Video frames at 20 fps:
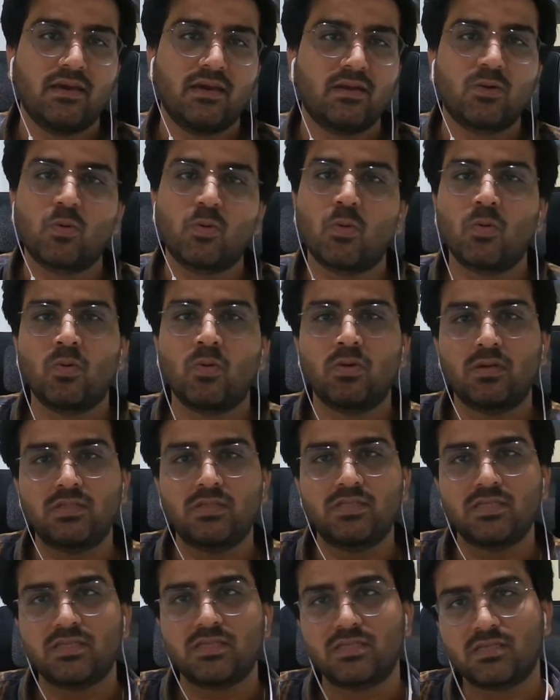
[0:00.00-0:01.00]
Don't
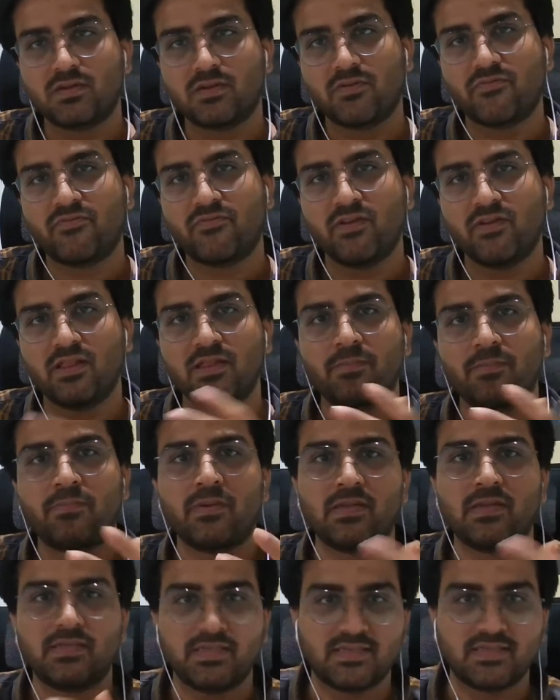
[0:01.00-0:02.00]
just fill the
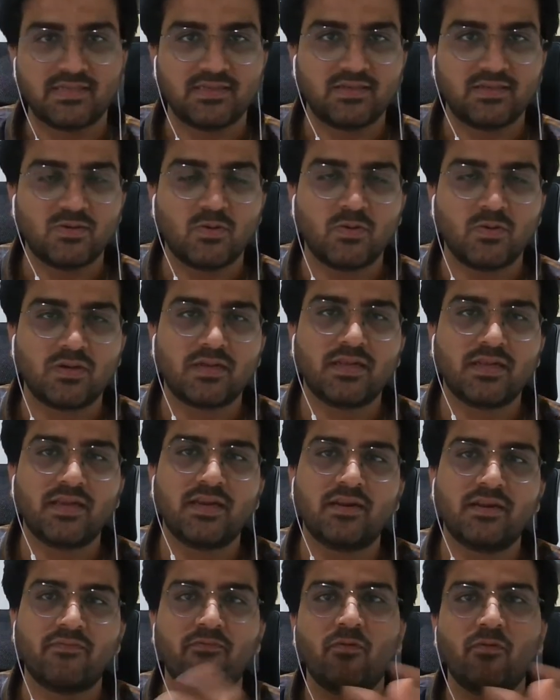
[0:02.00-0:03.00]
pages. Don't create
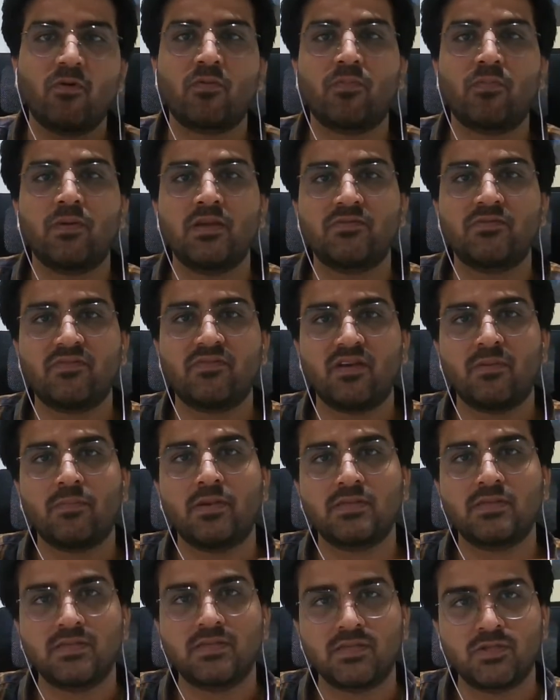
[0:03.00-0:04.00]
a 4 page, 5
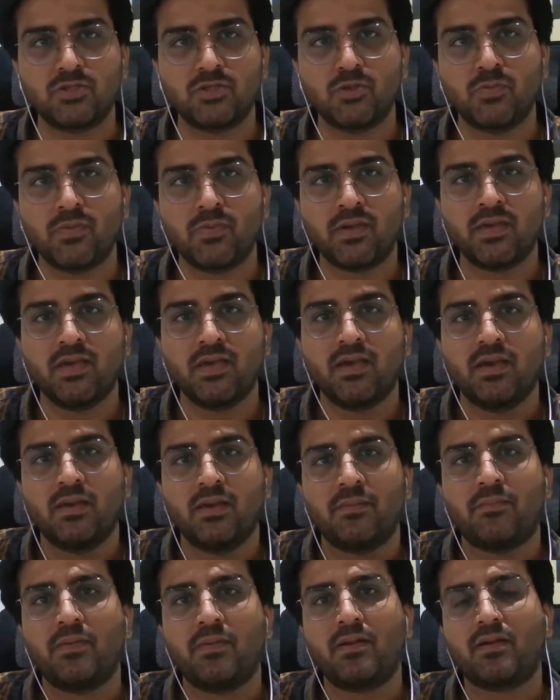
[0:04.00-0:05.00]
page resume.
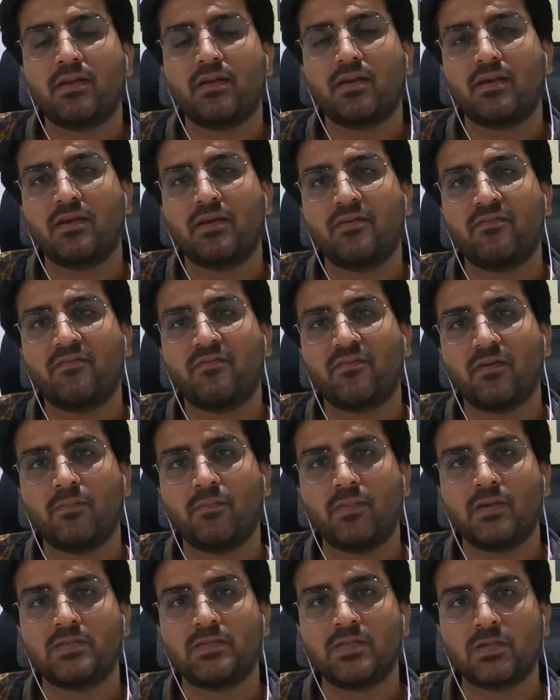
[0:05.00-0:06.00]
But if a
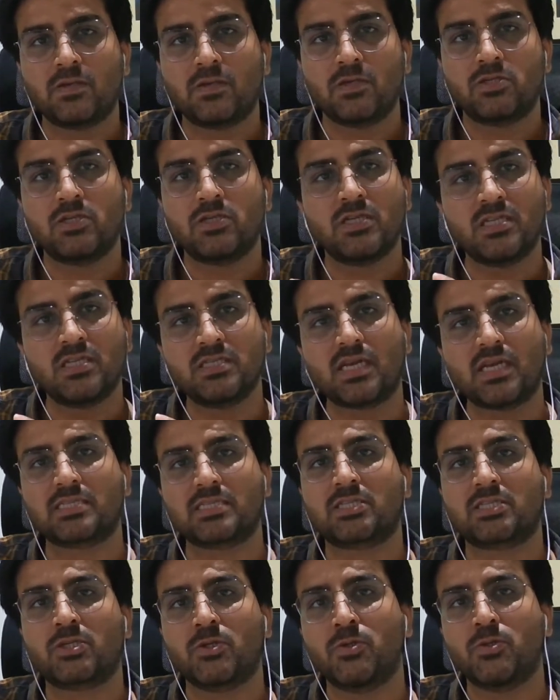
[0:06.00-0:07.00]
basic question is
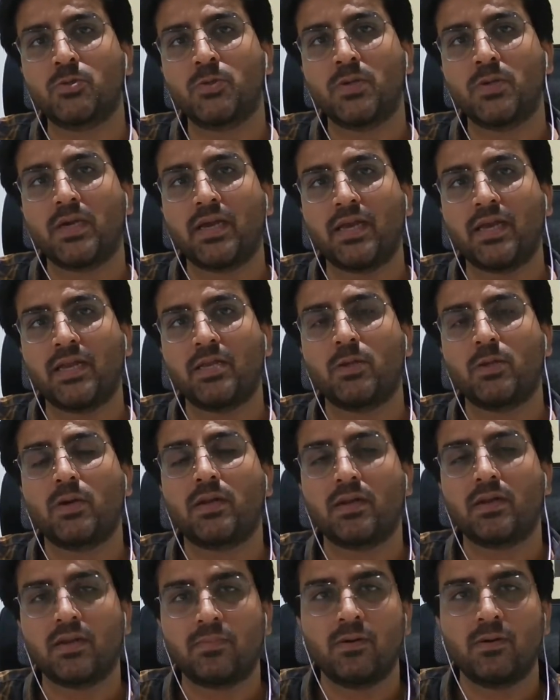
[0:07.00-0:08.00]
asked to you and you are
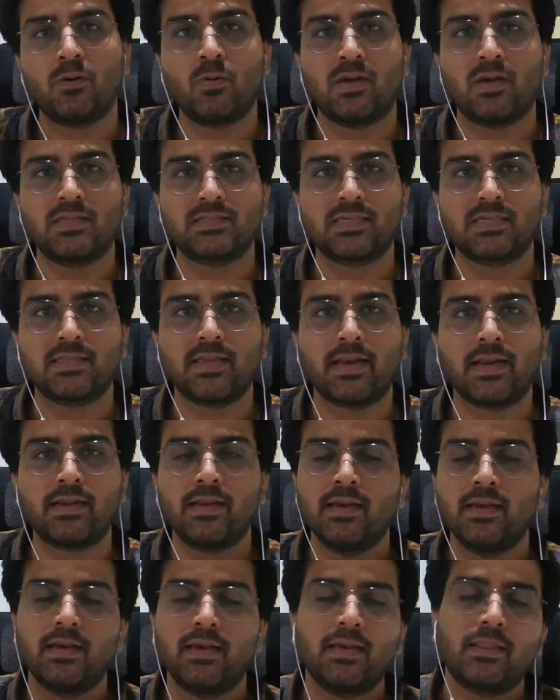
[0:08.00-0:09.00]
unable to answer that,
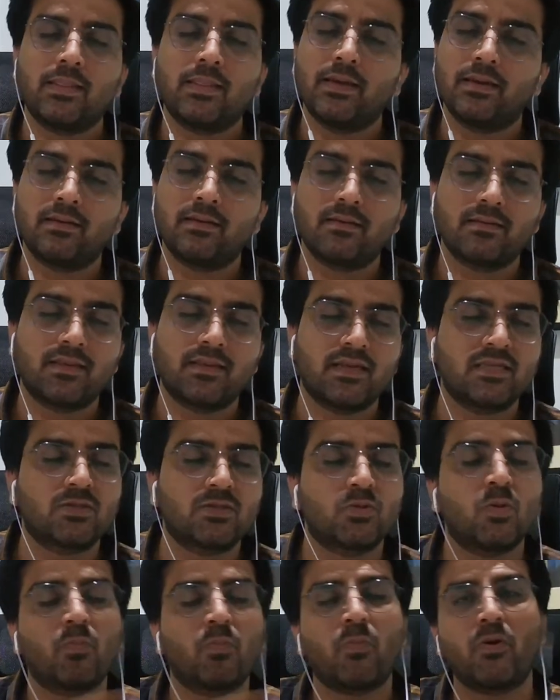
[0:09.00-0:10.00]
then there is
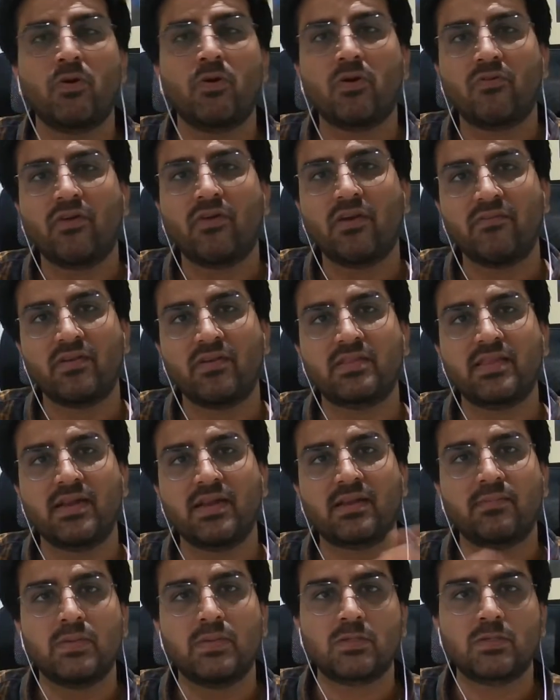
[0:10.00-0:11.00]
no point of having
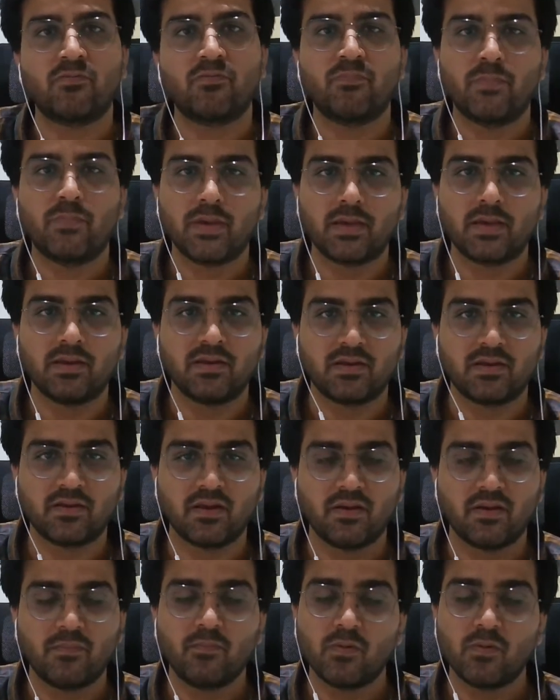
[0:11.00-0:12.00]
that much of
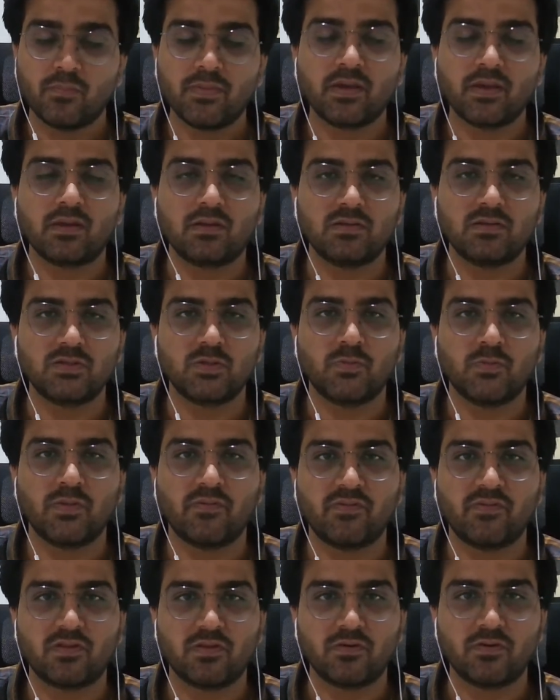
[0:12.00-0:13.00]
big resume
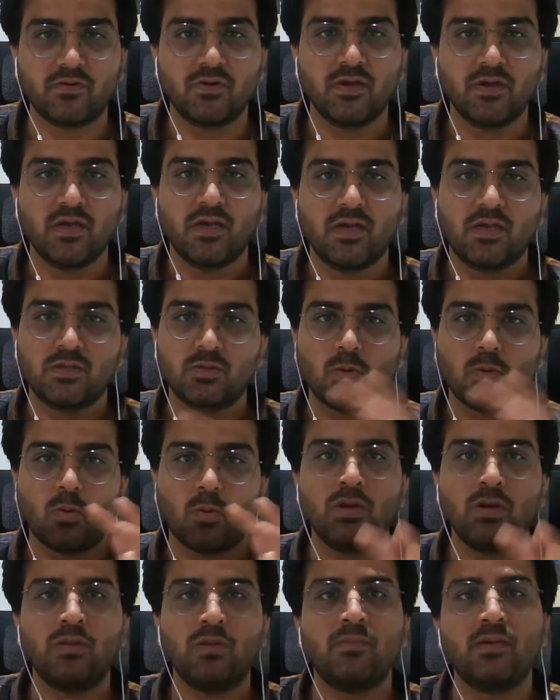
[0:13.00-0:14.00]
with you. So
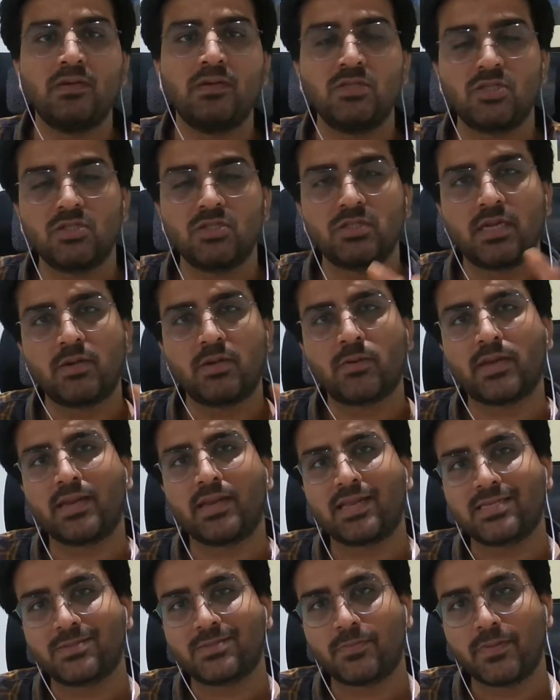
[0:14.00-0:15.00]
only mention that you can
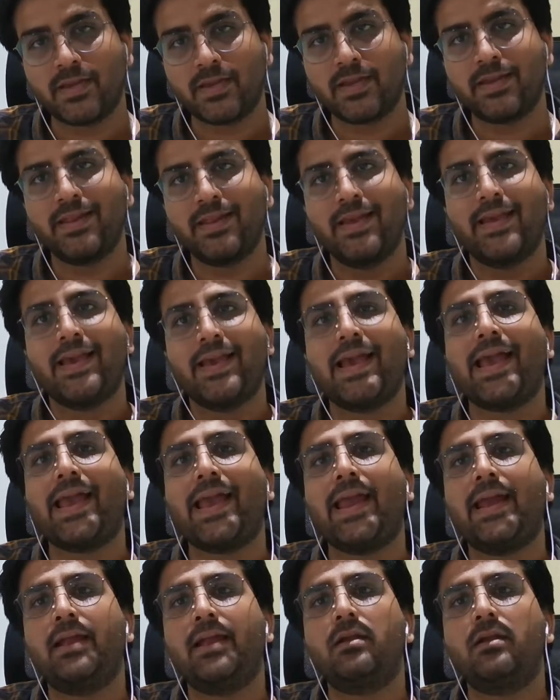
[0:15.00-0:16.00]
explain,
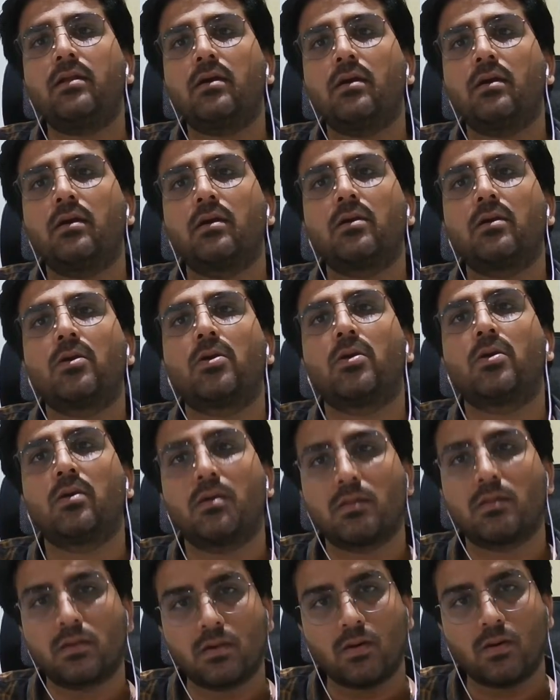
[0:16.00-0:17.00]
and
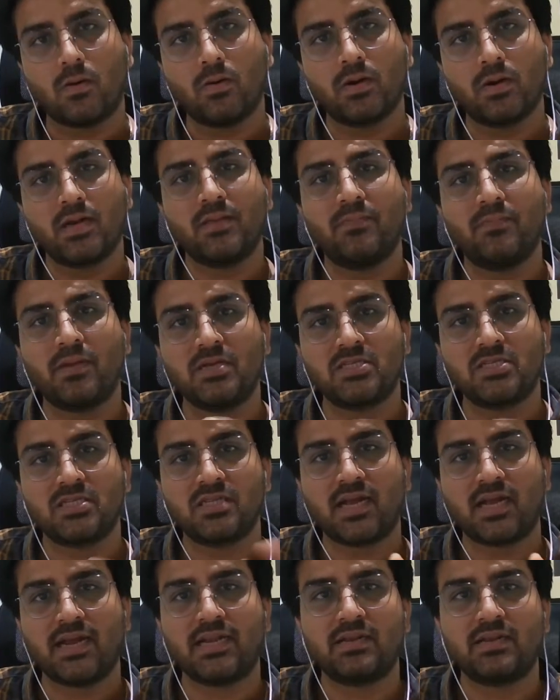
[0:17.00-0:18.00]
only mention
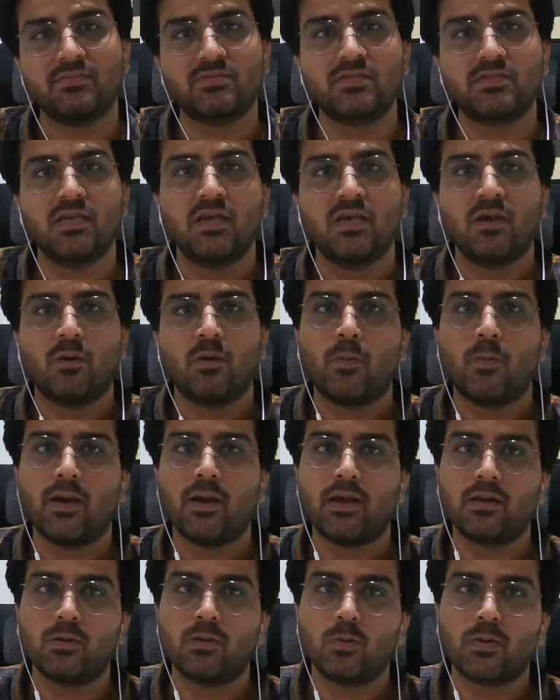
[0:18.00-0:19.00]
the items
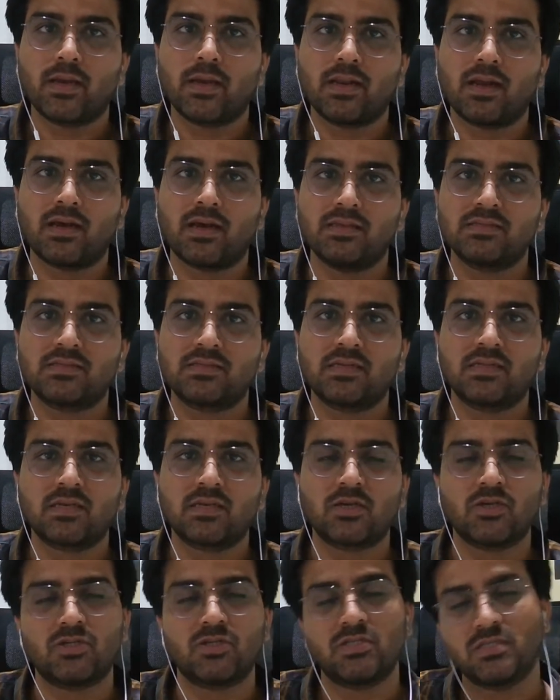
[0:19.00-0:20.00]
where you can answer the
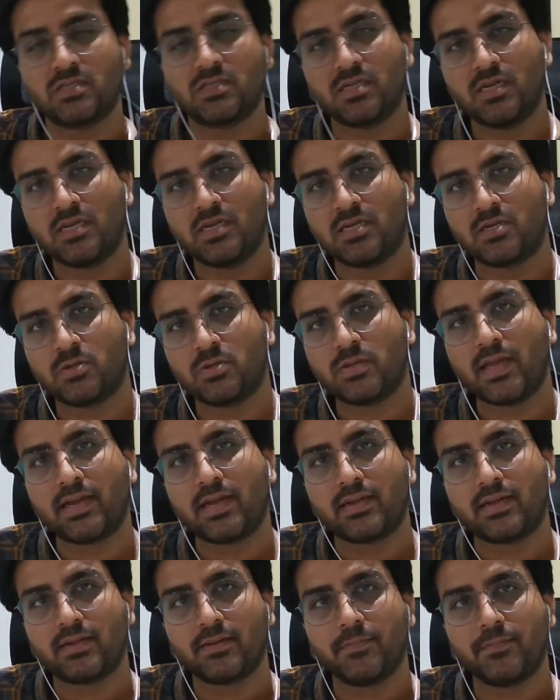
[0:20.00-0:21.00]
questions related to
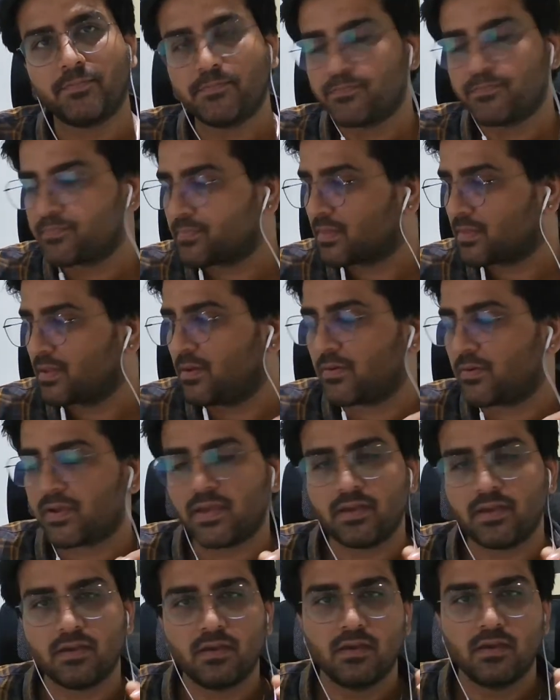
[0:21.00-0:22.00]
that. Okay.